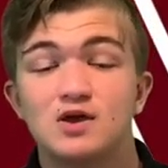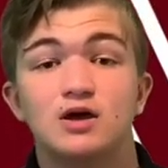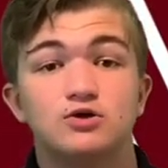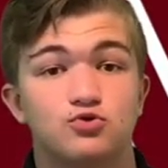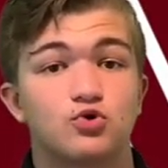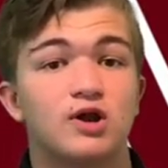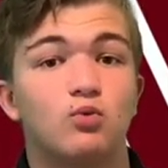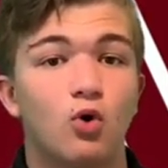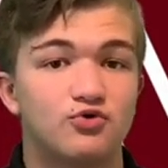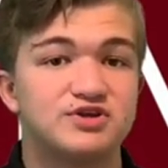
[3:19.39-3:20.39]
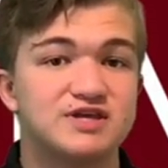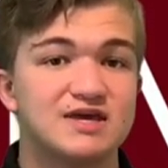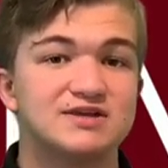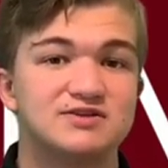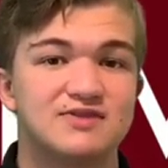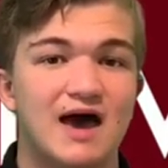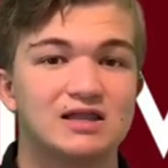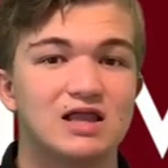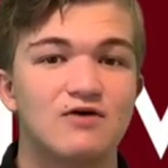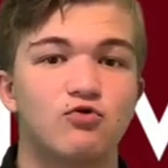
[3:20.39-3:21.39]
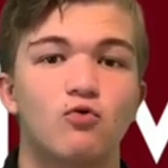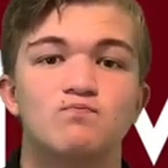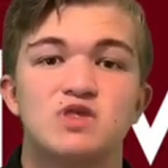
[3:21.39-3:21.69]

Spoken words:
You're going to want to get to that level